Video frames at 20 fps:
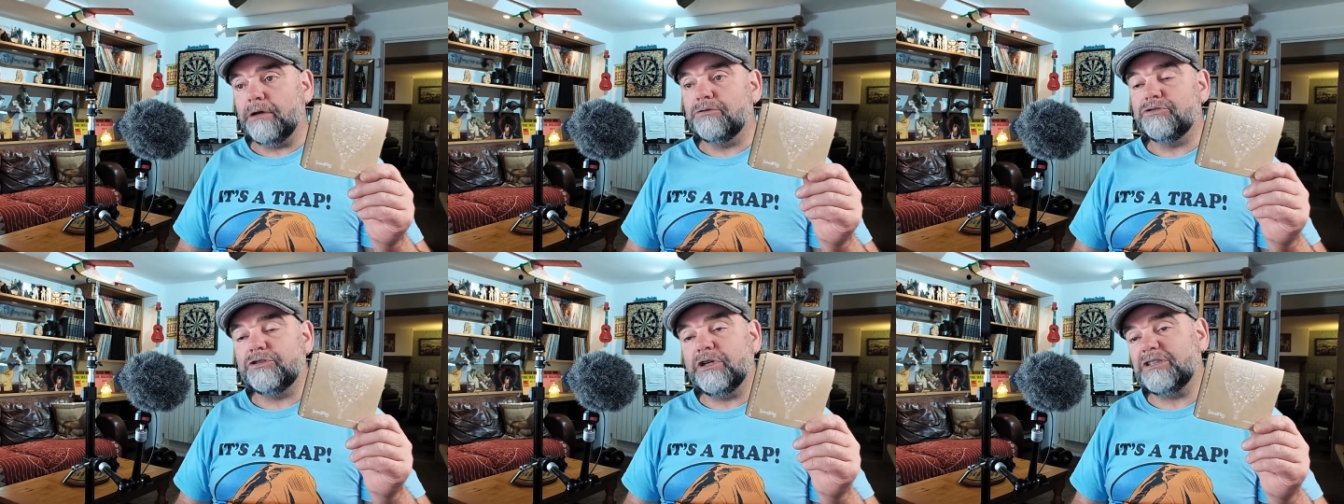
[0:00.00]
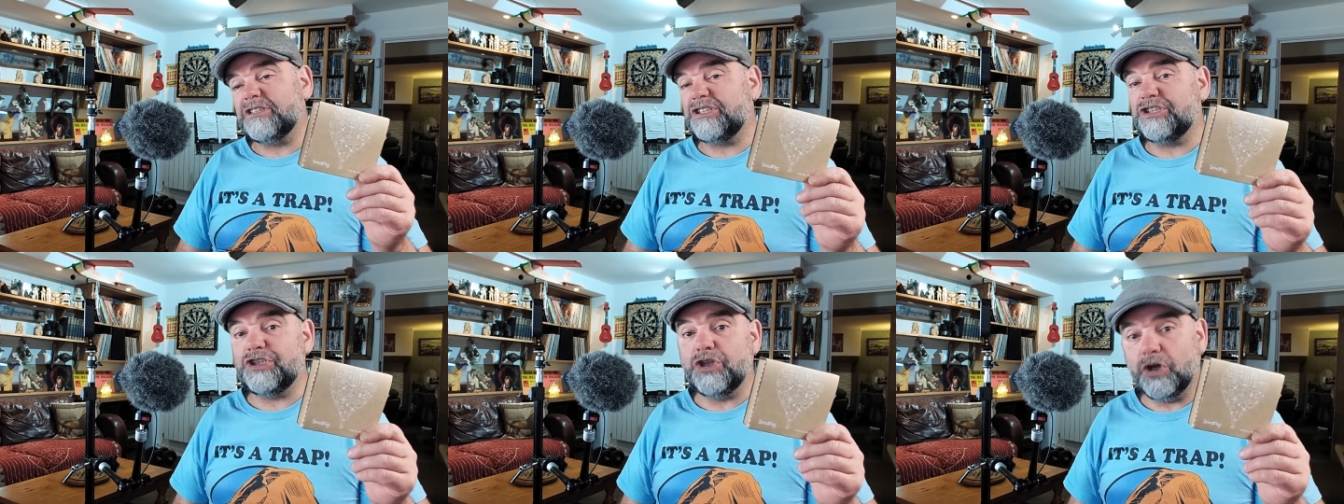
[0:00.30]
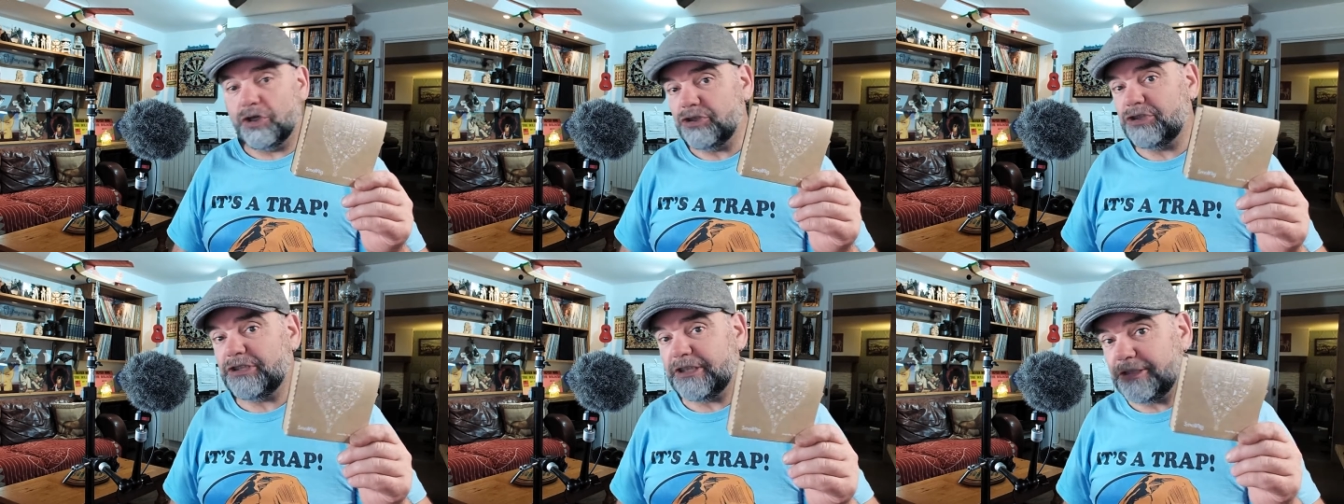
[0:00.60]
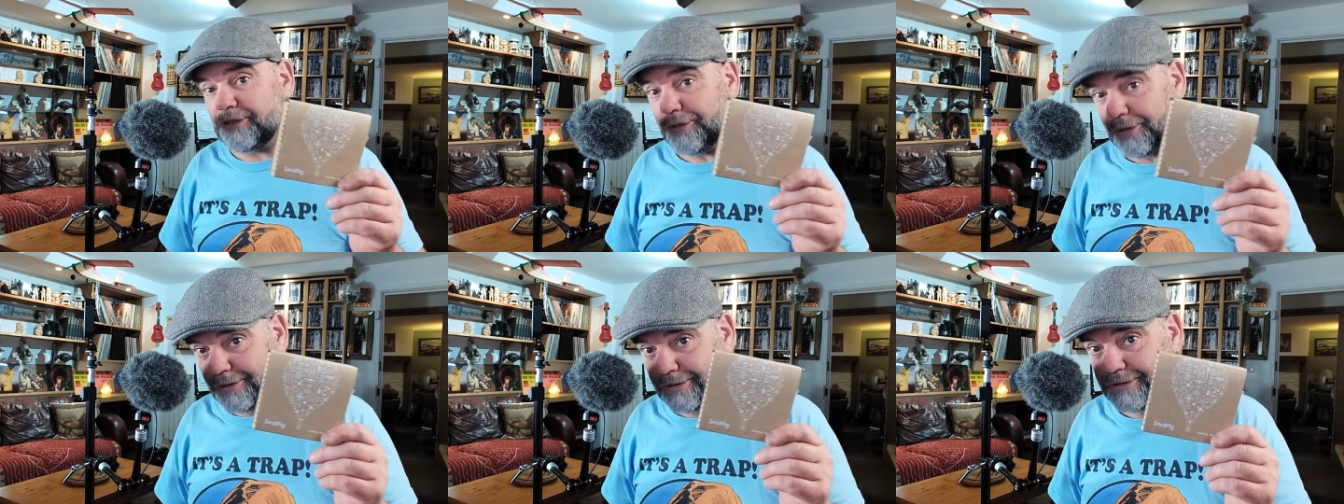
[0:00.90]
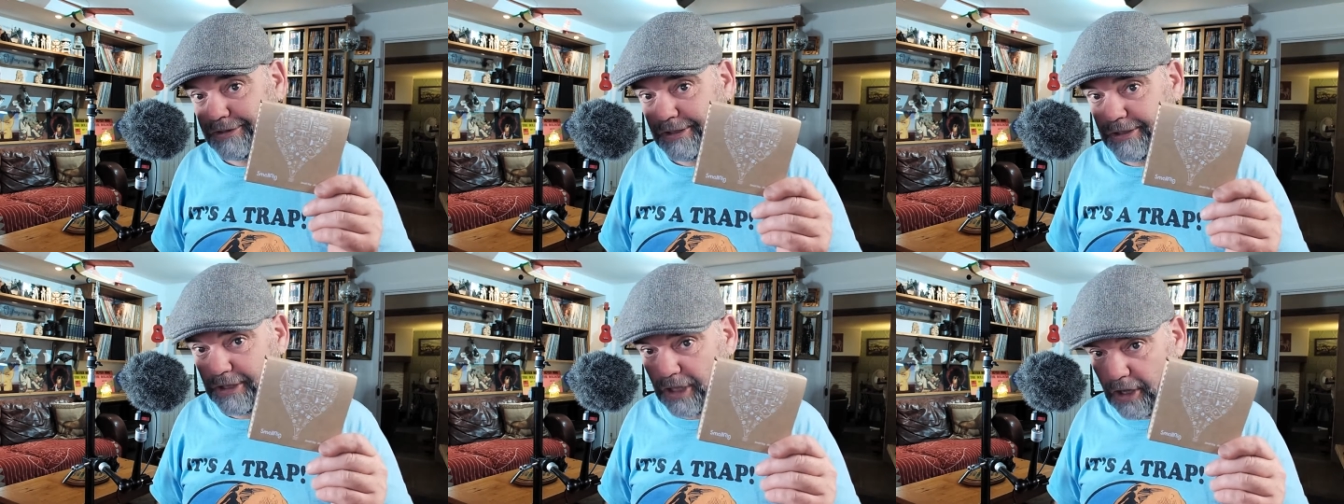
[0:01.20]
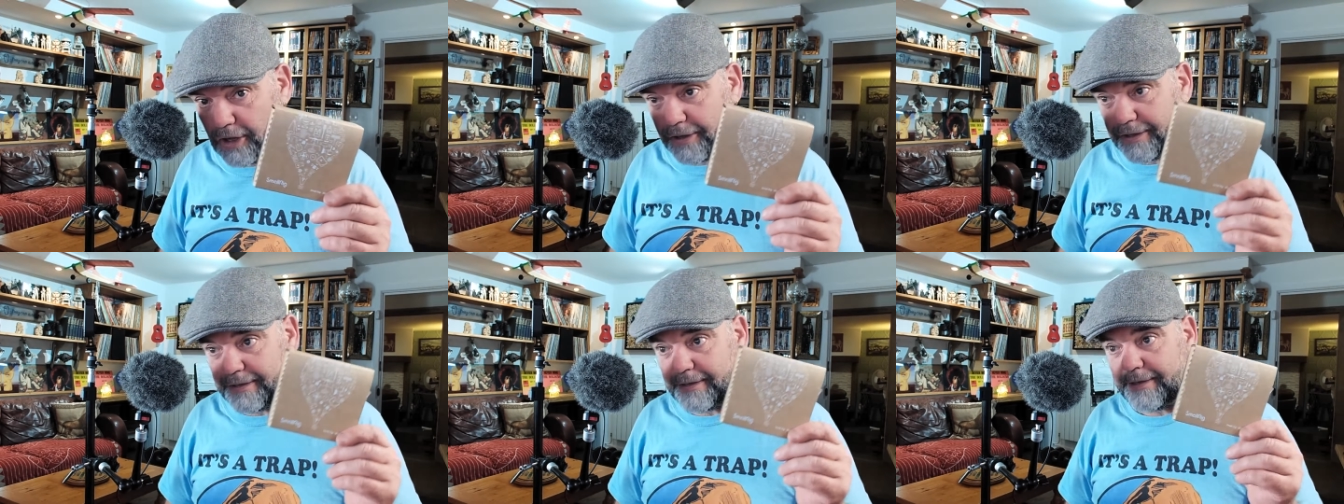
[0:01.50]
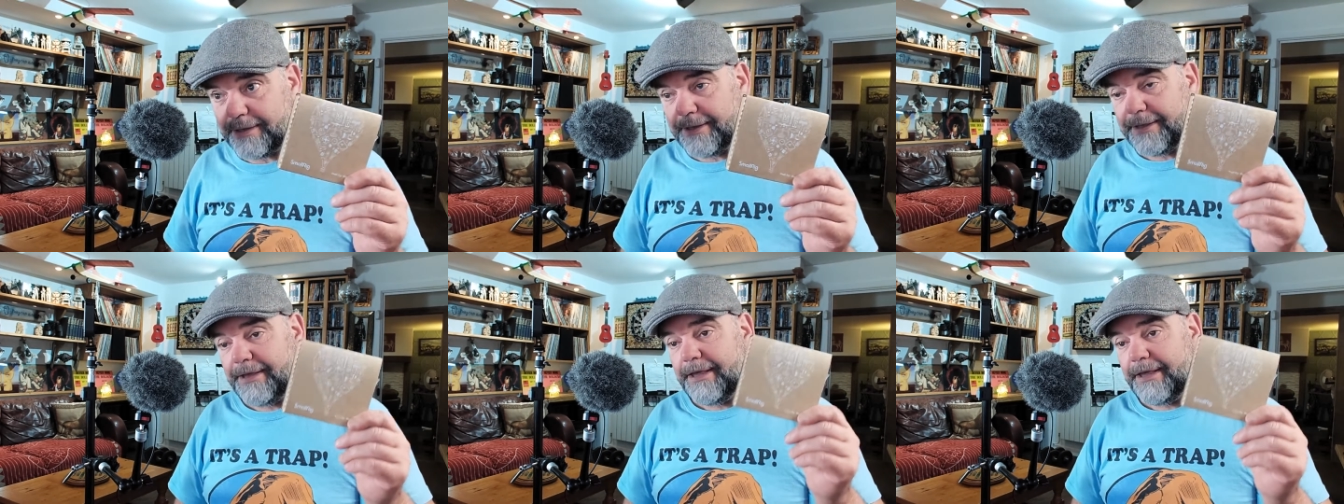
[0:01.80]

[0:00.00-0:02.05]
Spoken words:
So that's £19.99, and